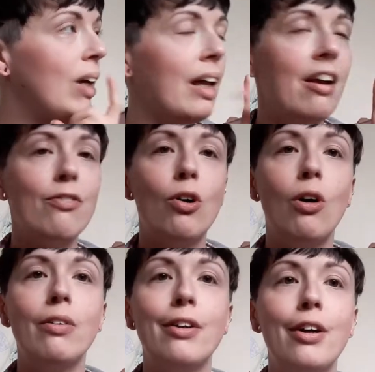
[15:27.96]
I've
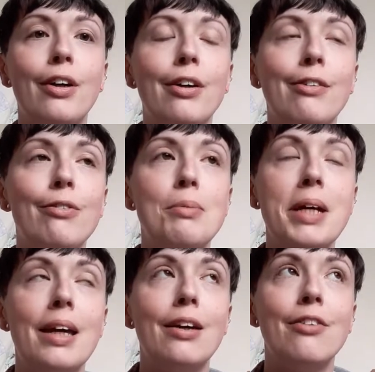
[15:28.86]
got the
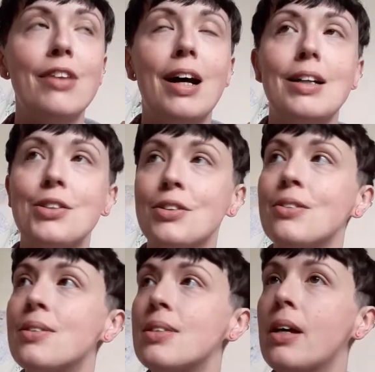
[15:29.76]
ribbing of the hat done,
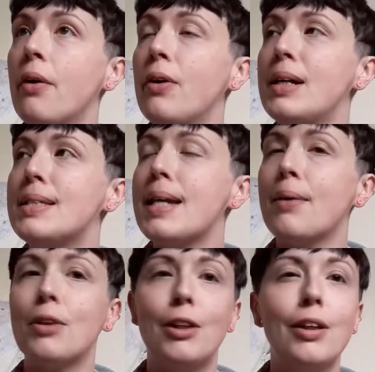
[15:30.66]
so it's
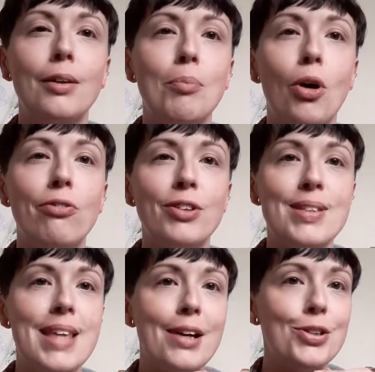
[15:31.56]
now the more fun
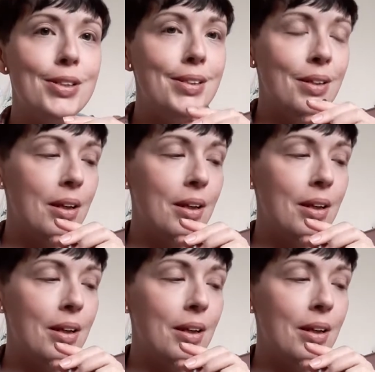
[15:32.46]
section.